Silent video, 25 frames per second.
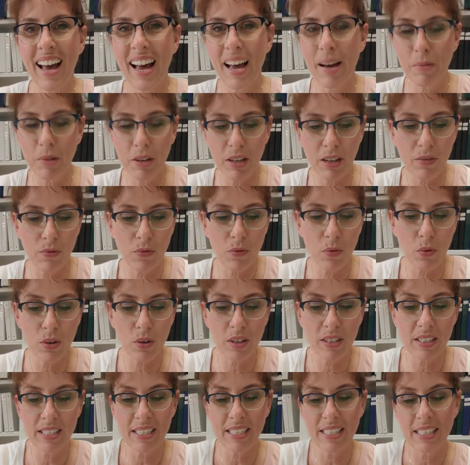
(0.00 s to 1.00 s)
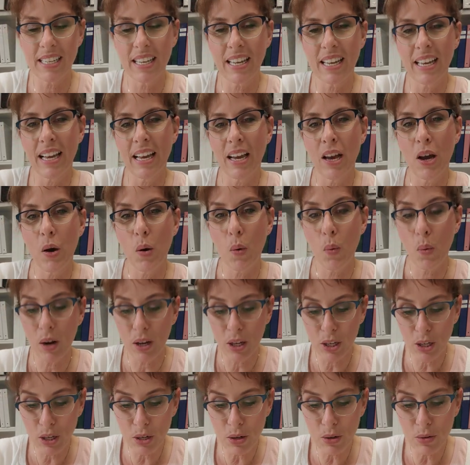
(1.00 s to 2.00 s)
I'm looking forward to seeing what
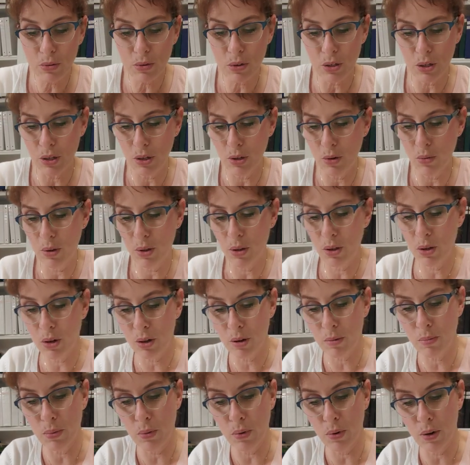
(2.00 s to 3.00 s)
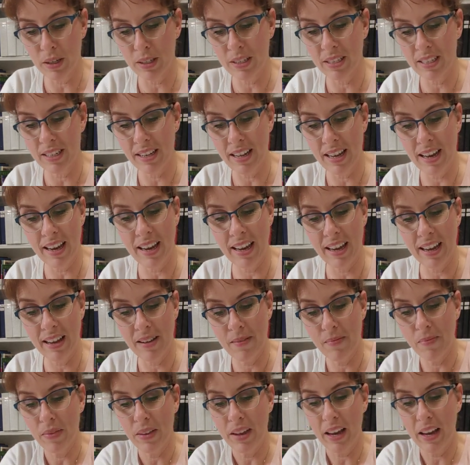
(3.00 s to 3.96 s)
you do with your board today